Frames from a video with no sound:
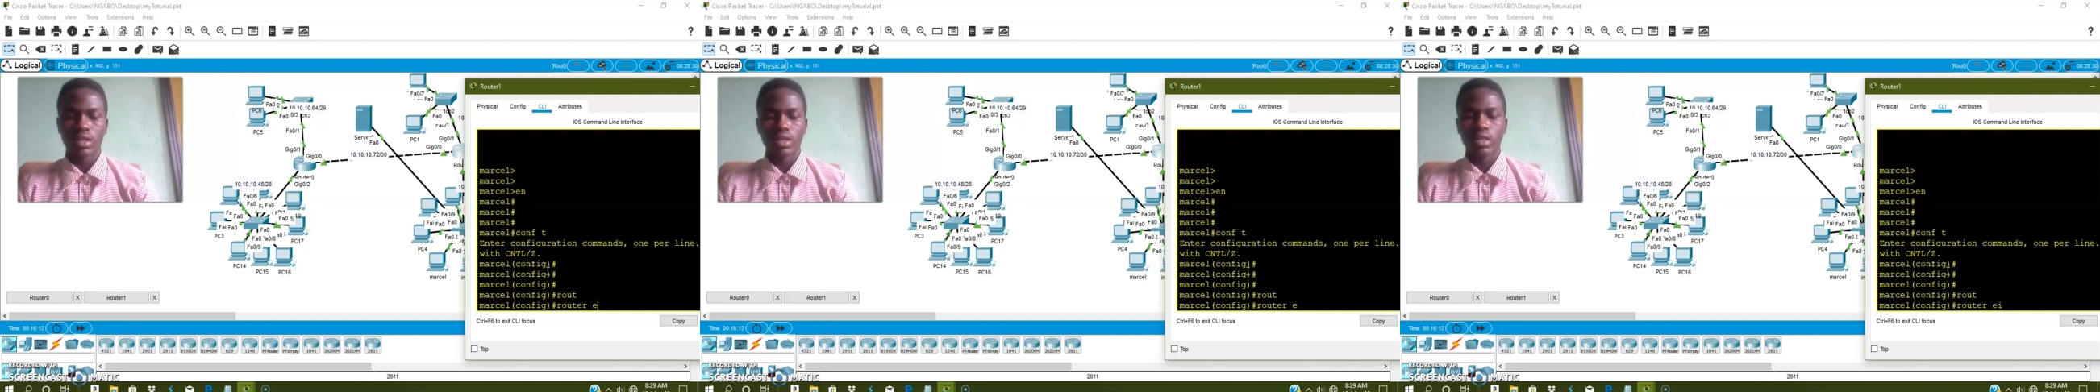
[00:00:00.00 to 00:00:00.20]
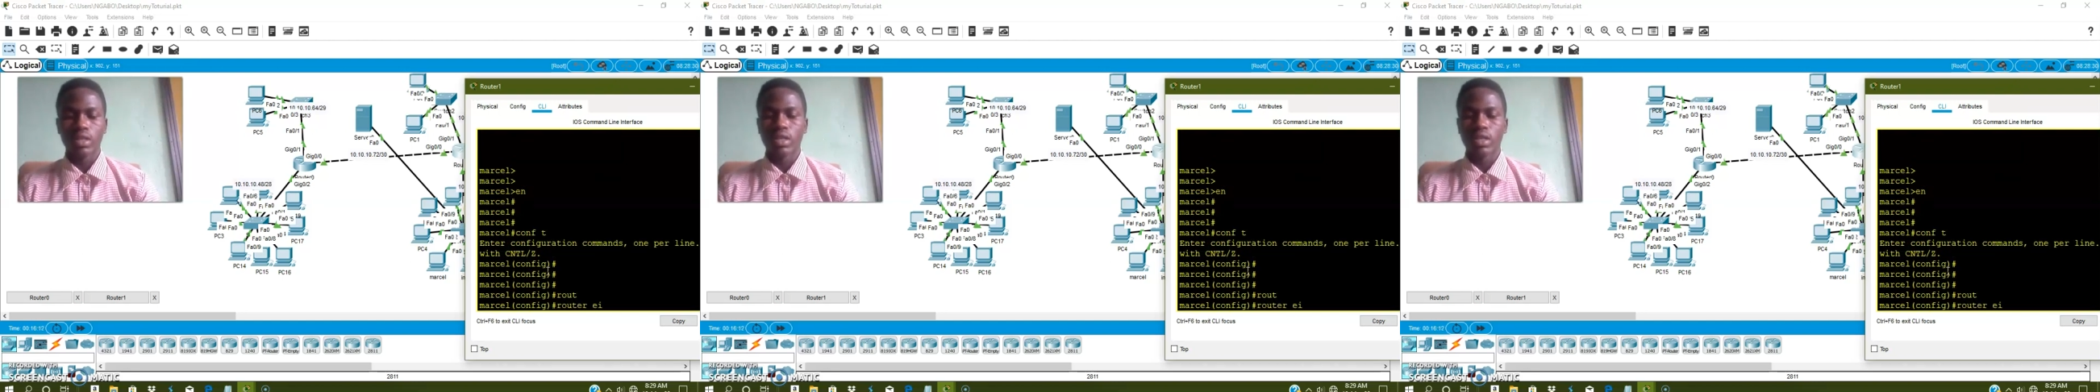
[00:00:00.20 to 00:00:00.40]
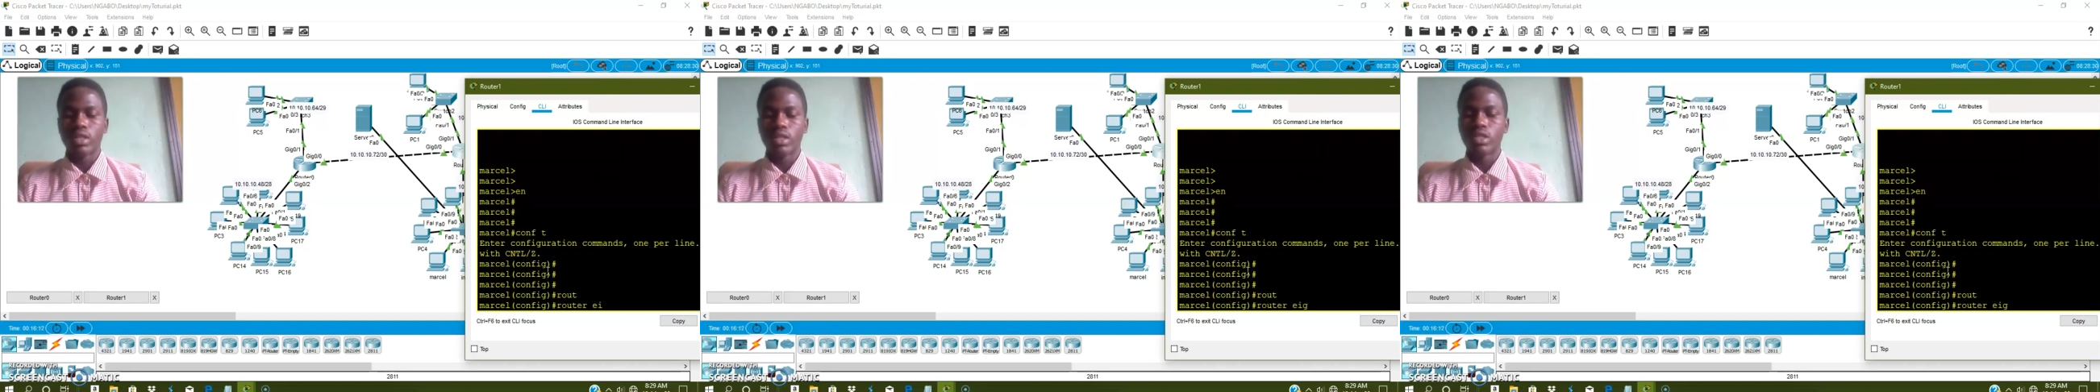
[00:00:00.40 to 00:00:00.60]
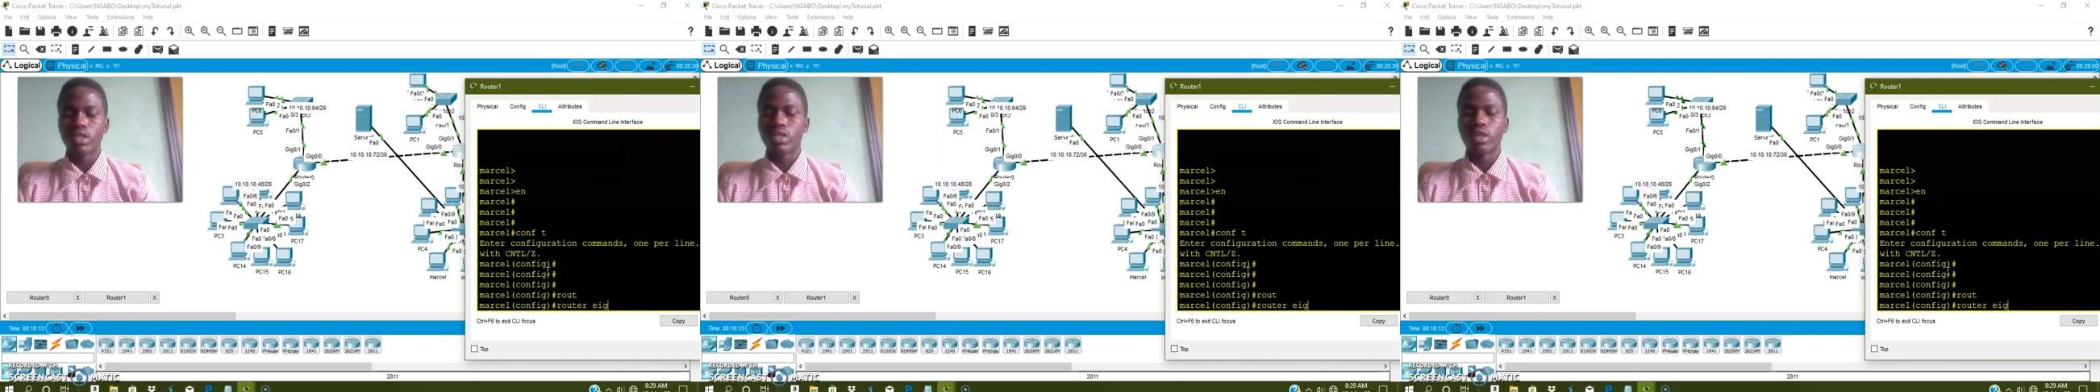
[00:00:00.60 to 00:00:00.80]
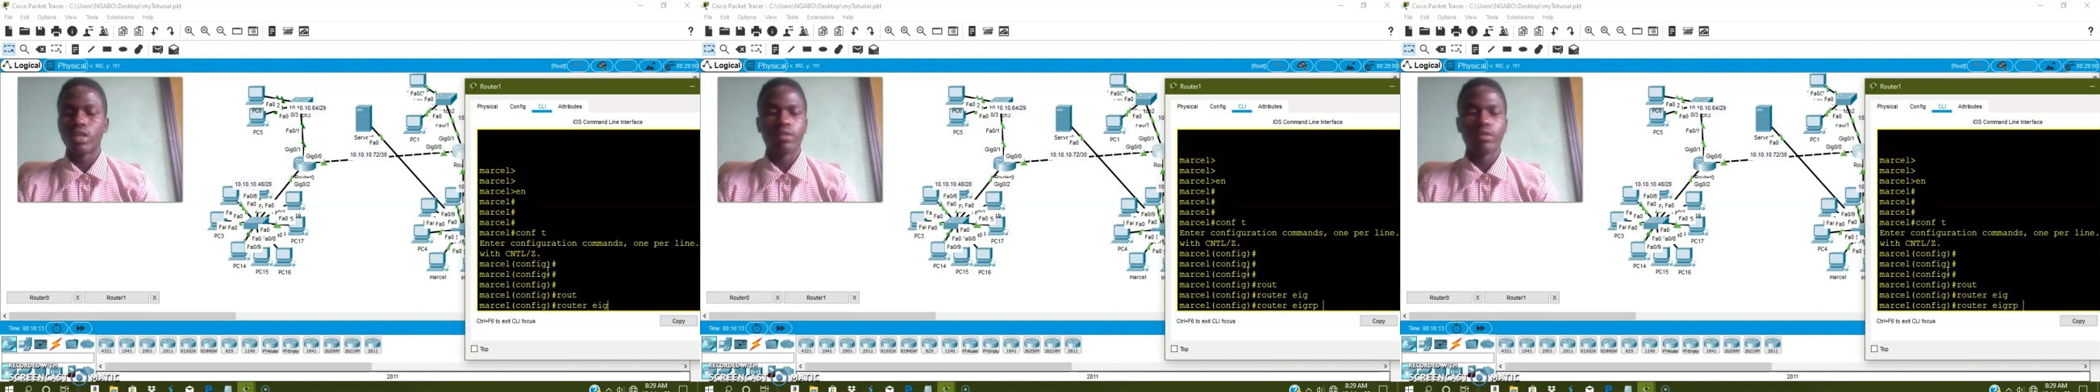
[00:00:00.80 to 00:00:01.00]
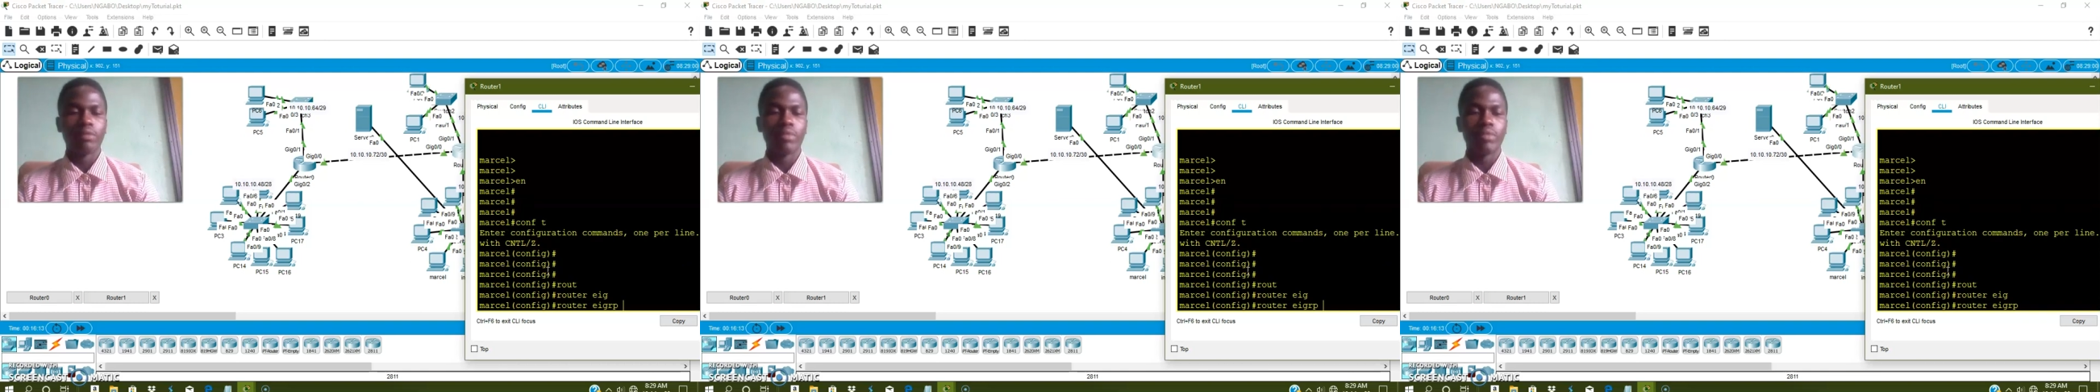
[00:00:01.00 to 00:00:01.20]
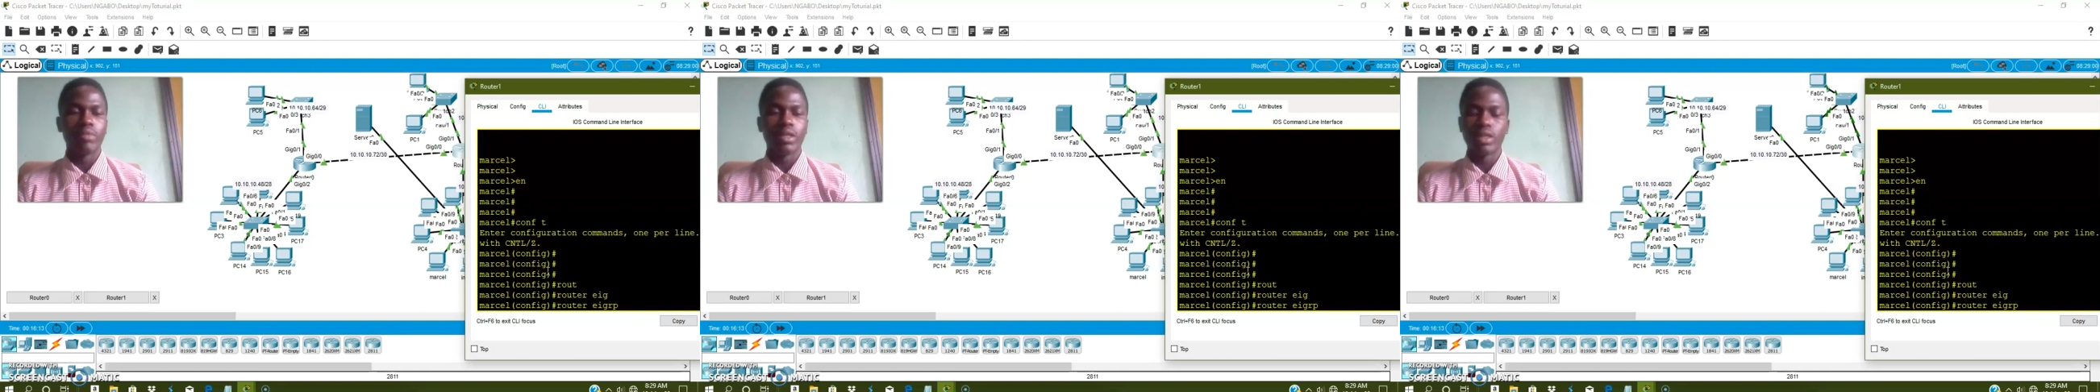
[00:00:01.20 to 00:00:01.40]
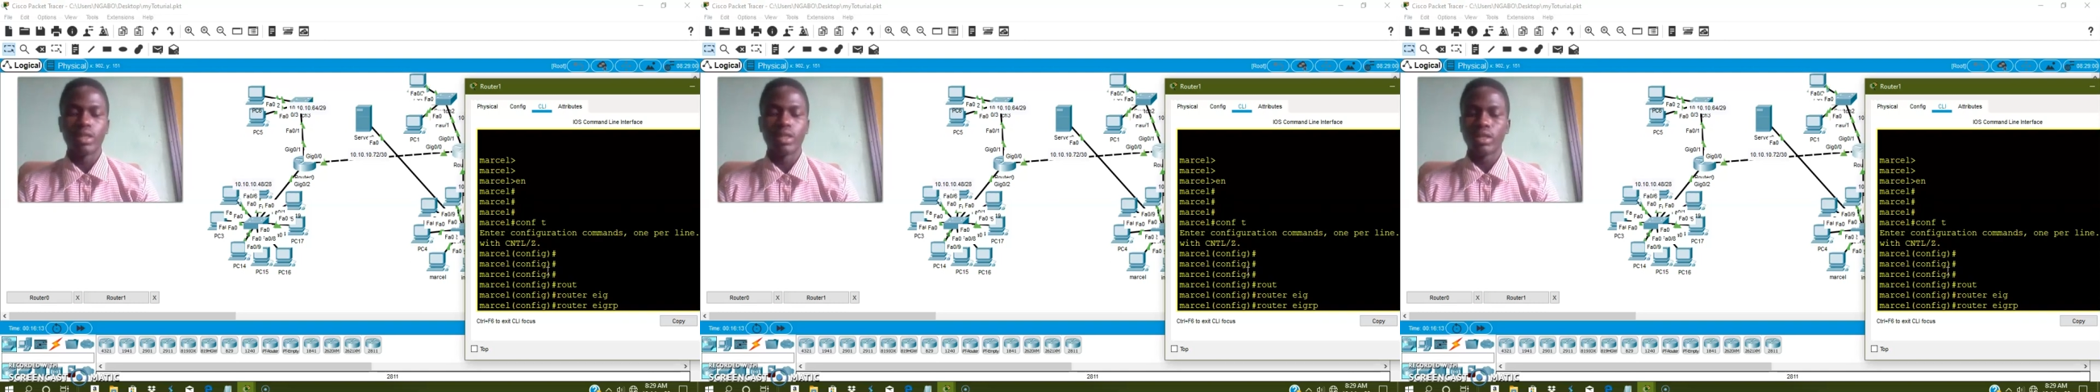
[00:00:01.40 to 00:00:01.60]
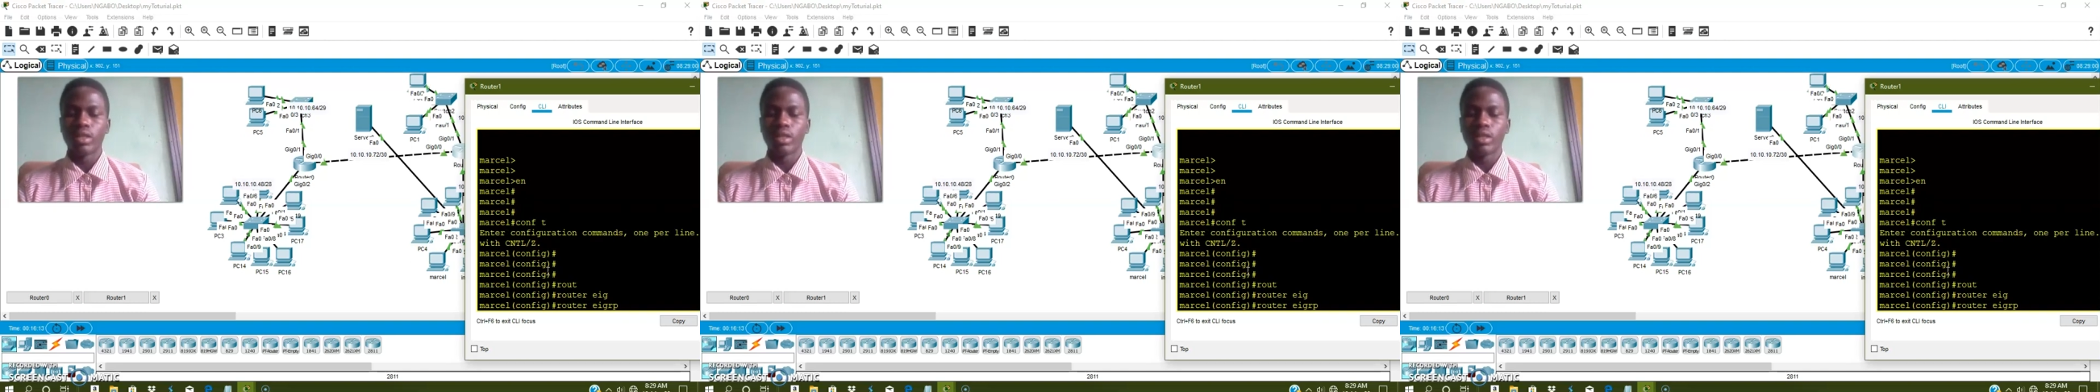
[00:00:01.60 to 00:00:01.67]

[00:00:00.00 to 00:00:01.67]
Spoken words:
Eigrp